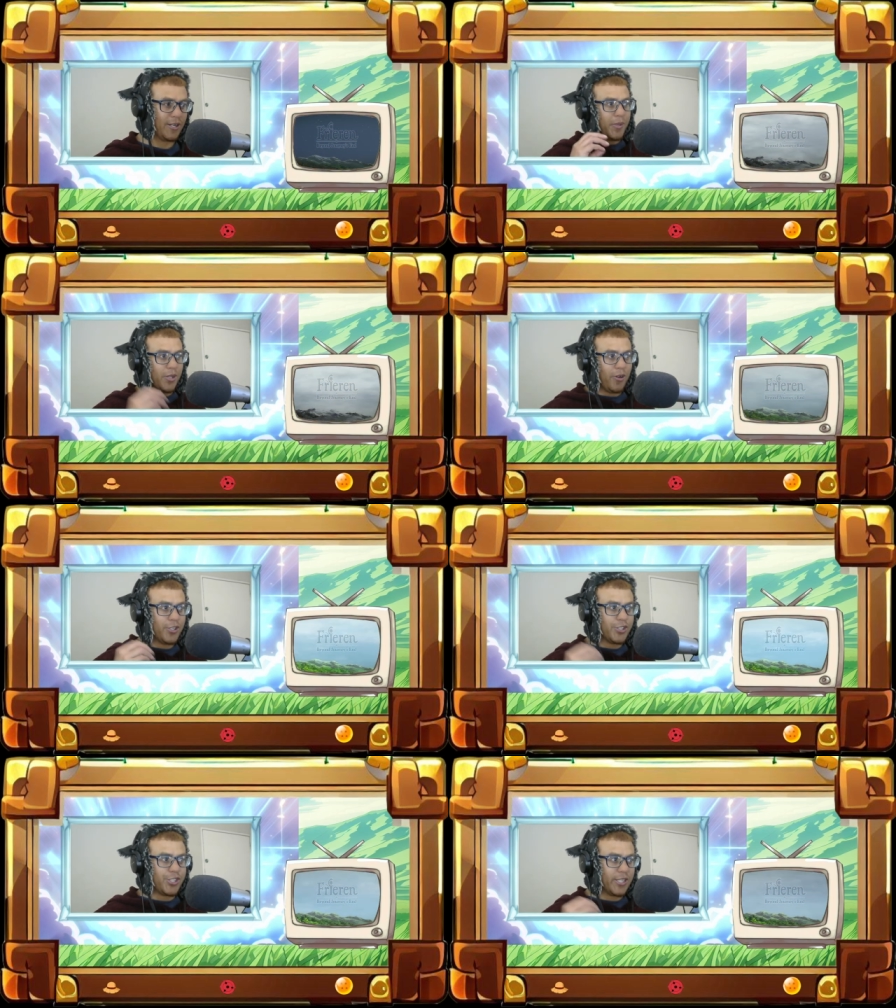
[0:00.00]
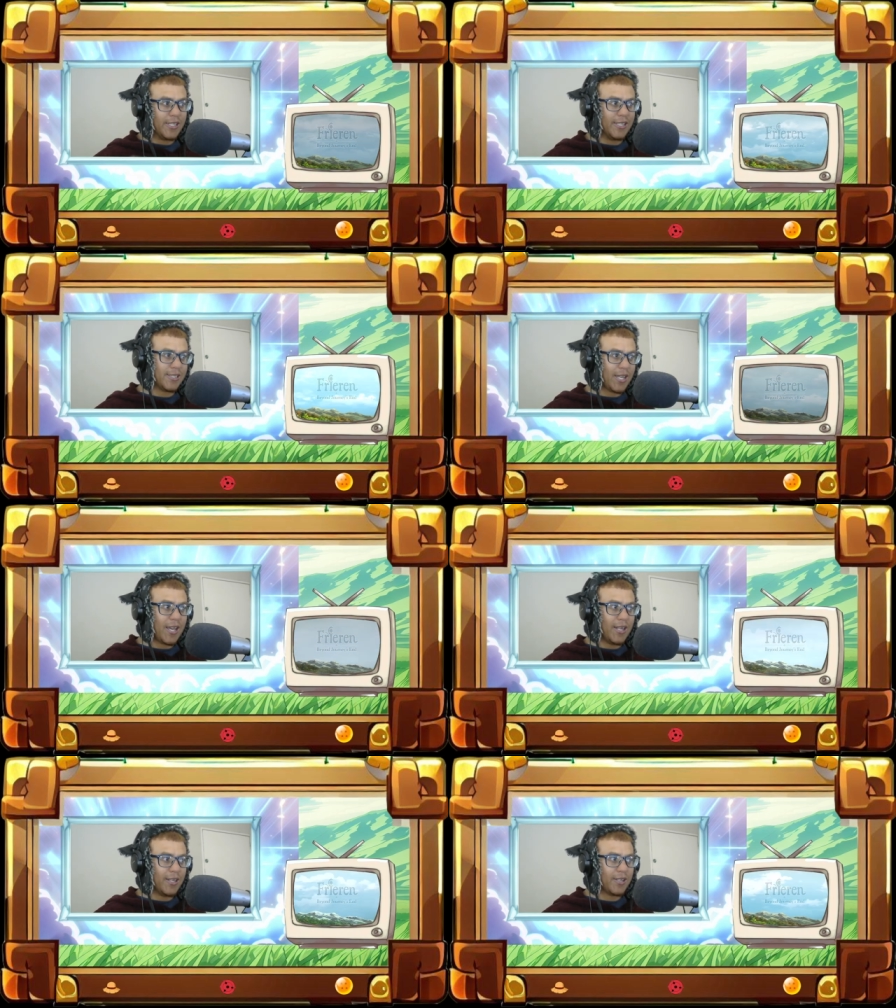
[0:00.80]
Beyond Journey's
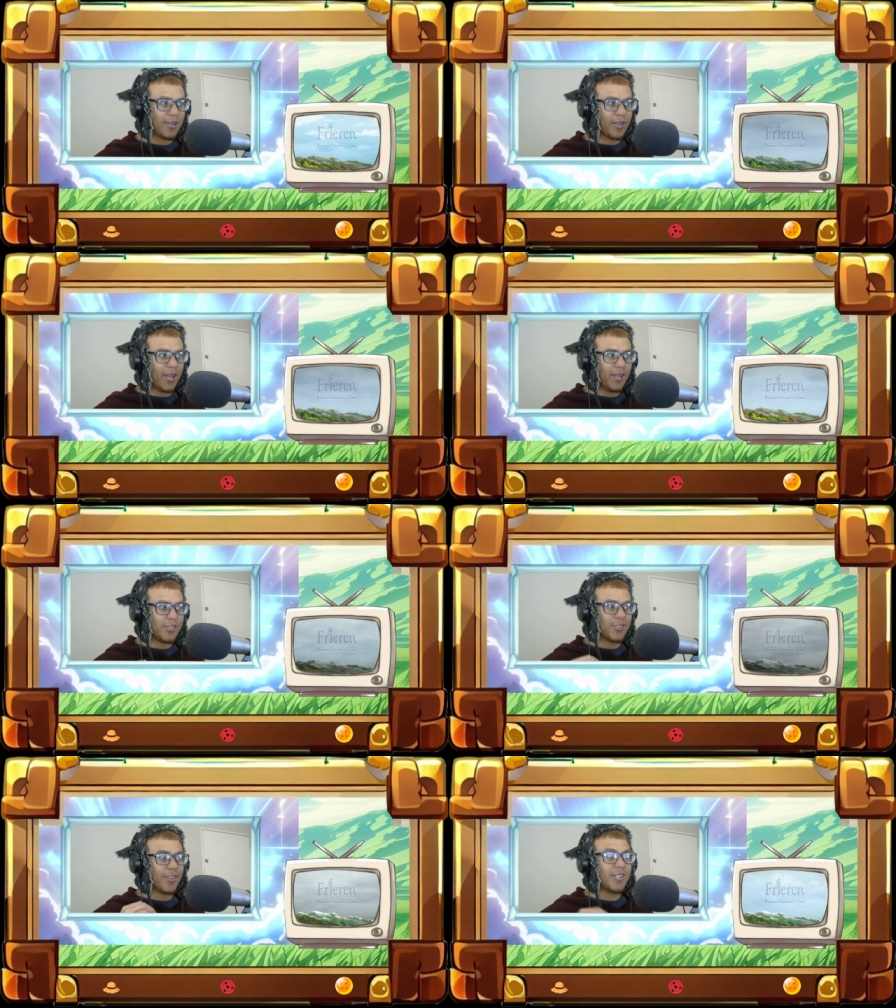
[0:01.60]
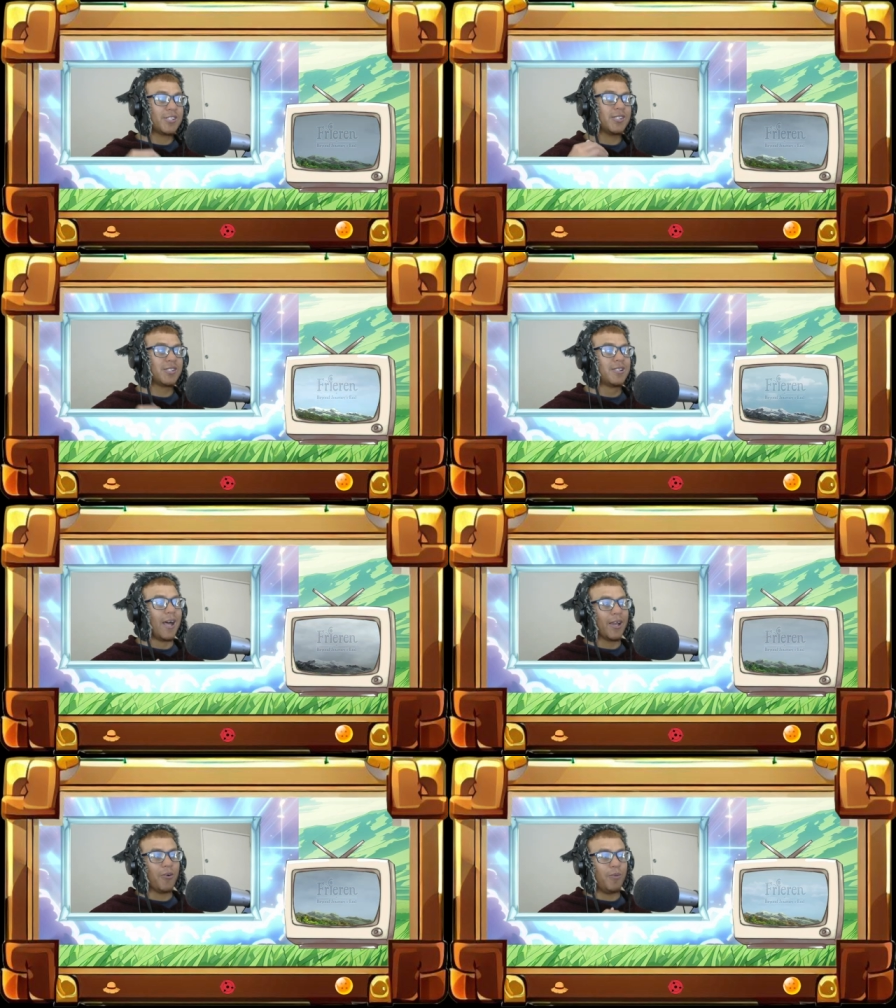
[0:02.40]
End, okay? So this is
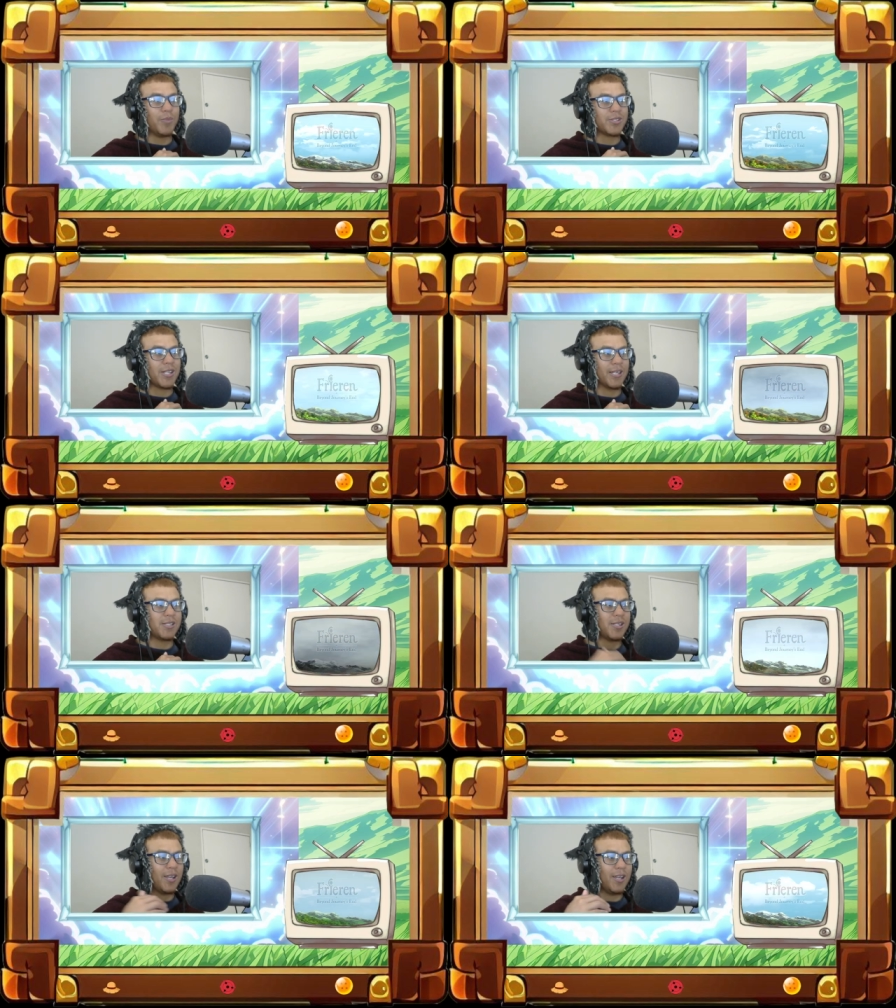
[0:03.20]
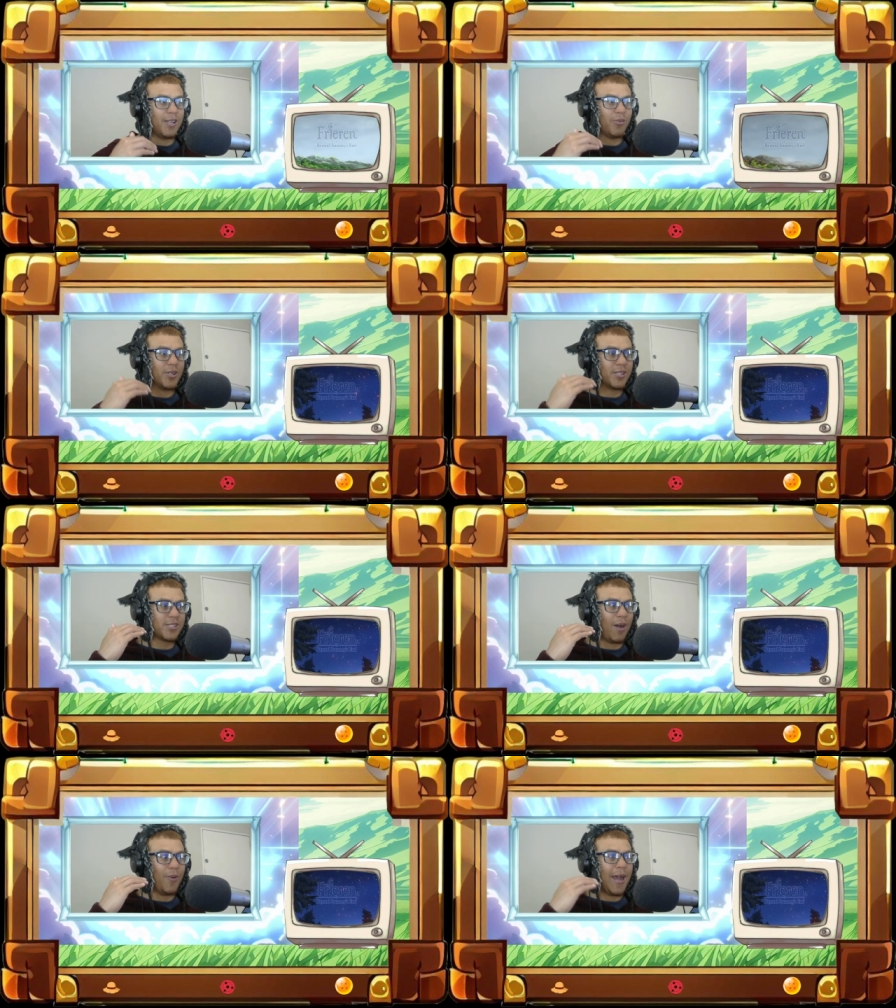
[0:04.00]
like almost like saying
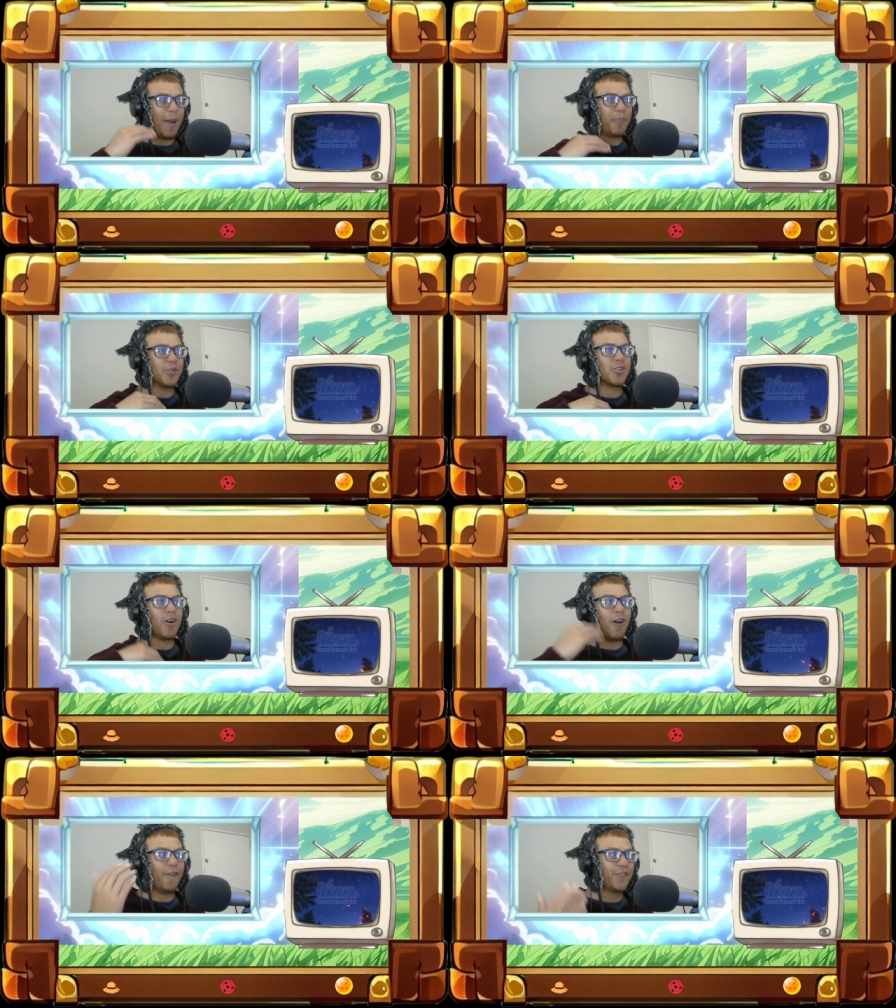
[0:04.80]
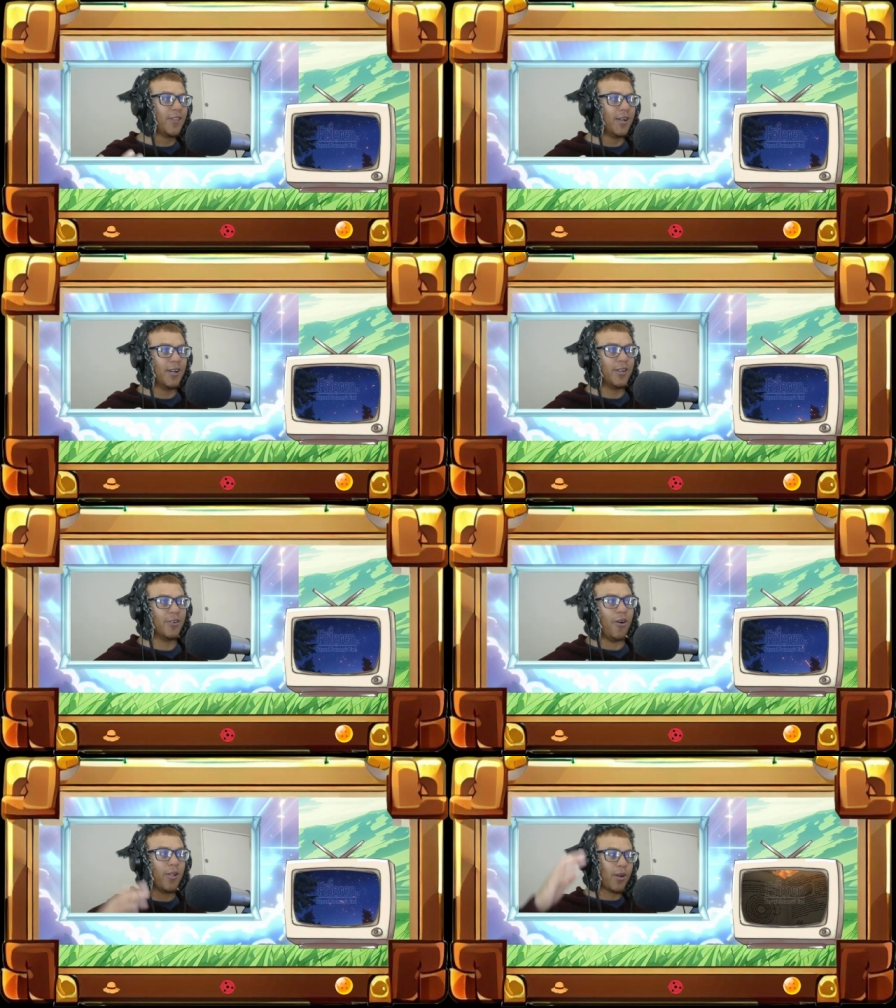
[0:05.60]
what happens after
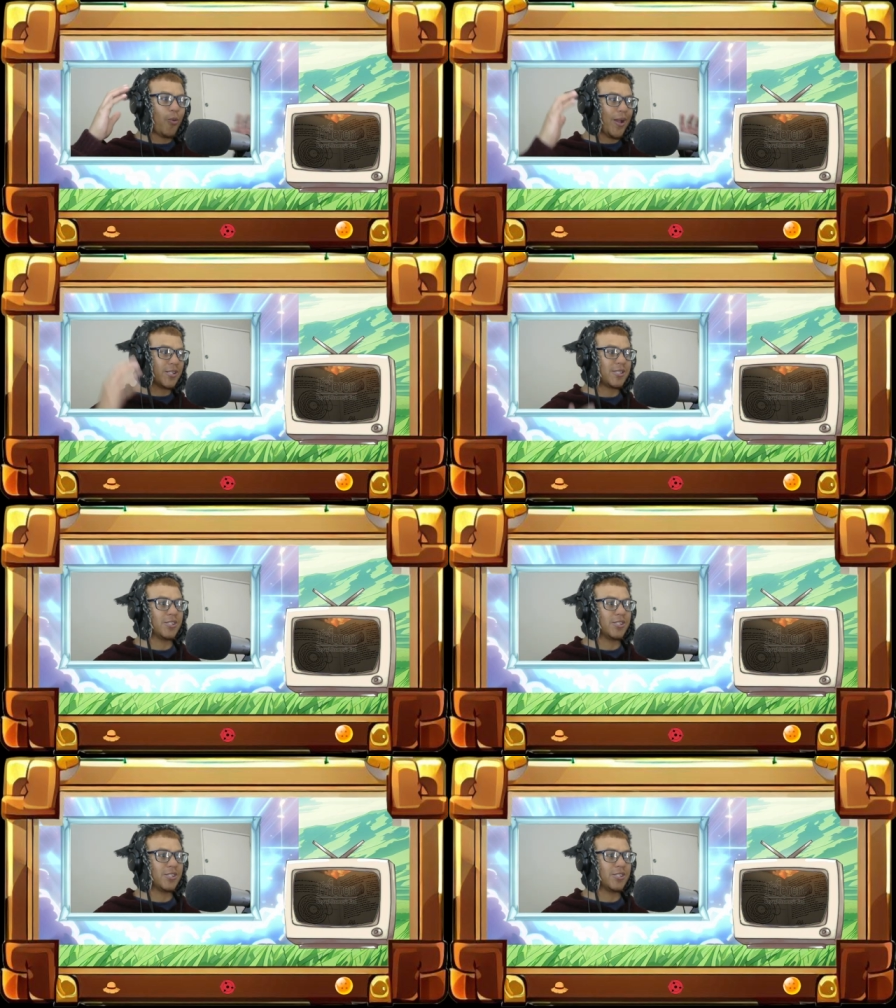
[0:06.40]
your whole quest is